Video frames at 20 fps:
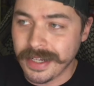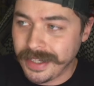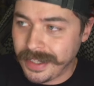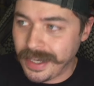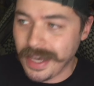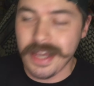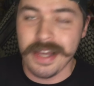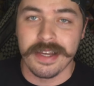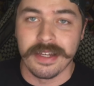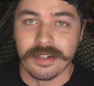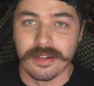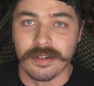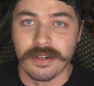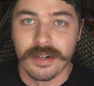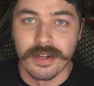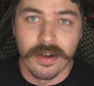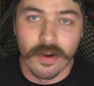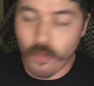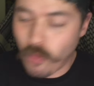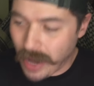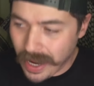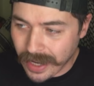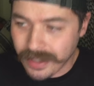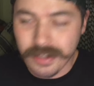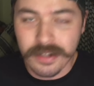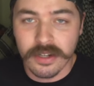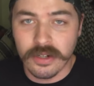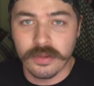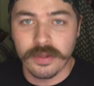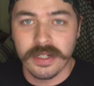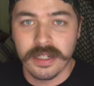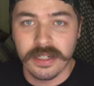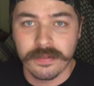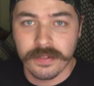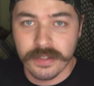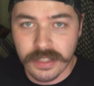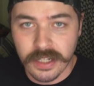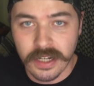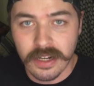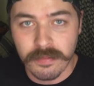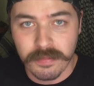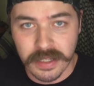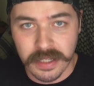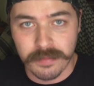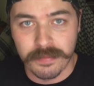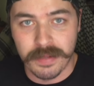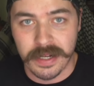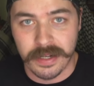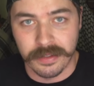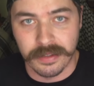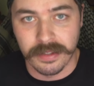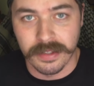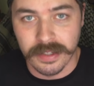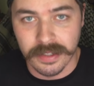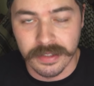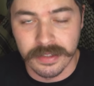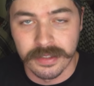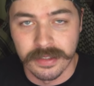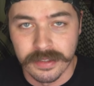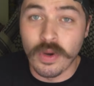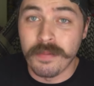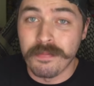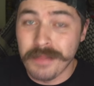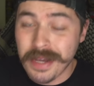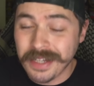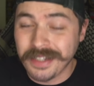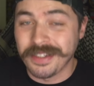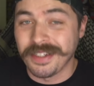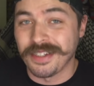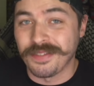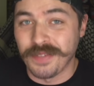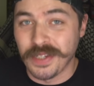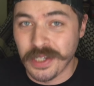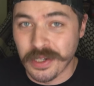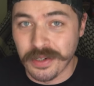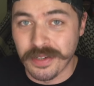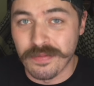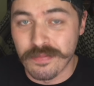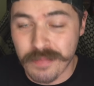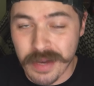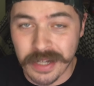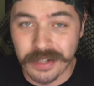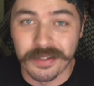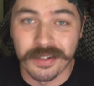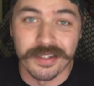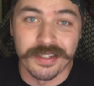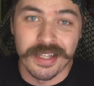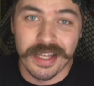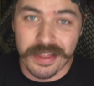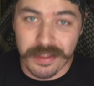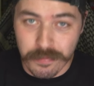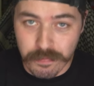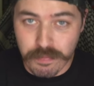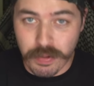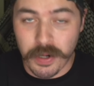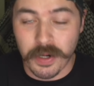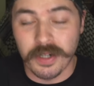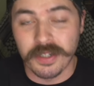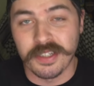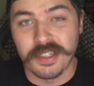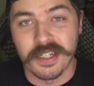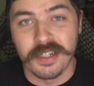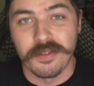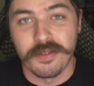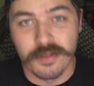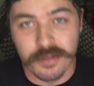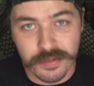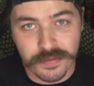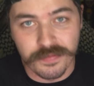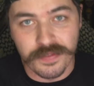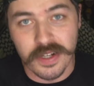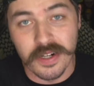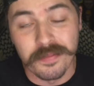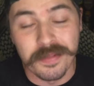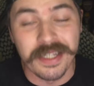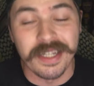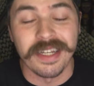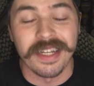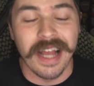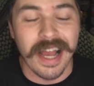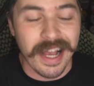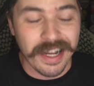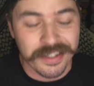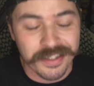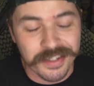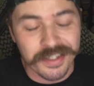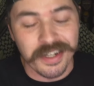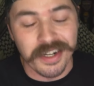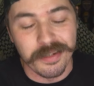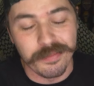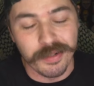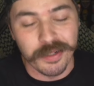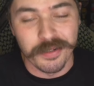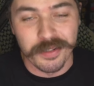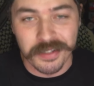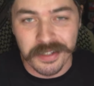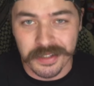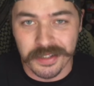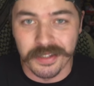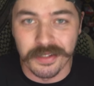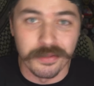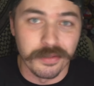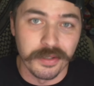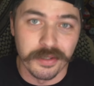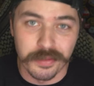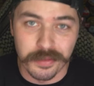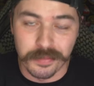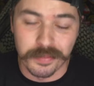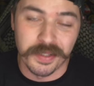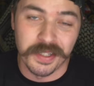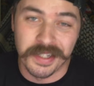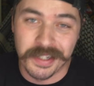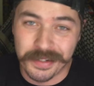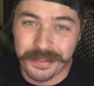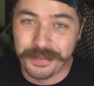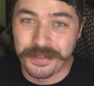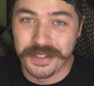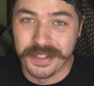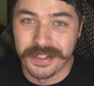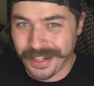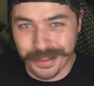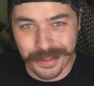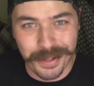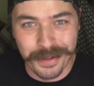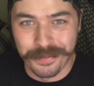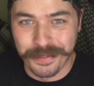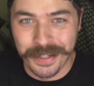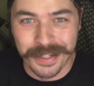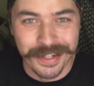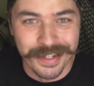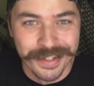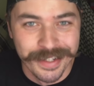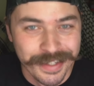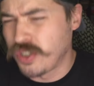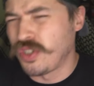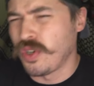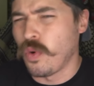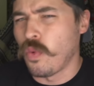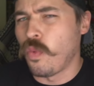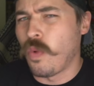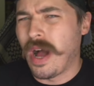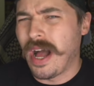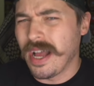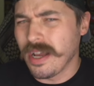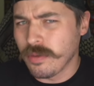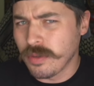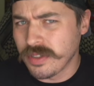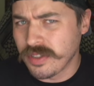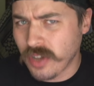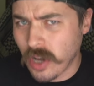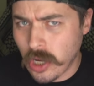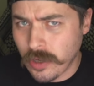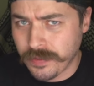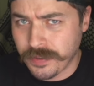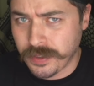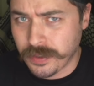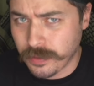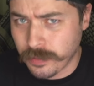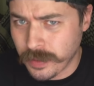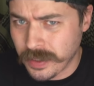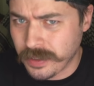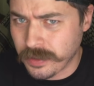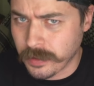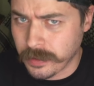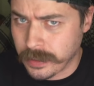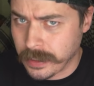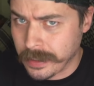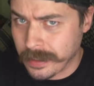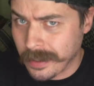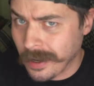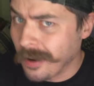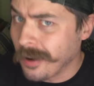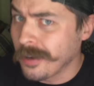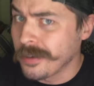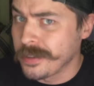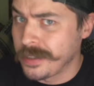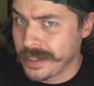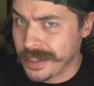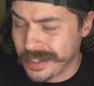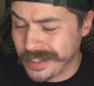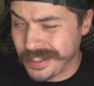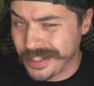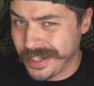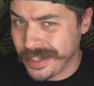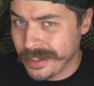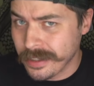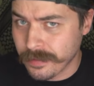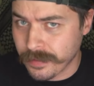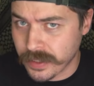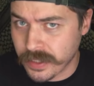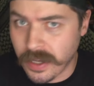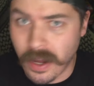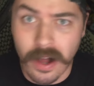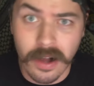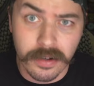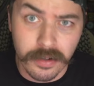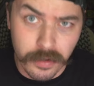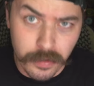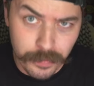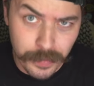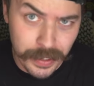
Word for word: again. Why did no one ever tell me about this? What makes this video even better is that the person who's filming it actually uploaded it to YouTube themselves. I love it. So why was Officer Richardson called to the scene of a Taco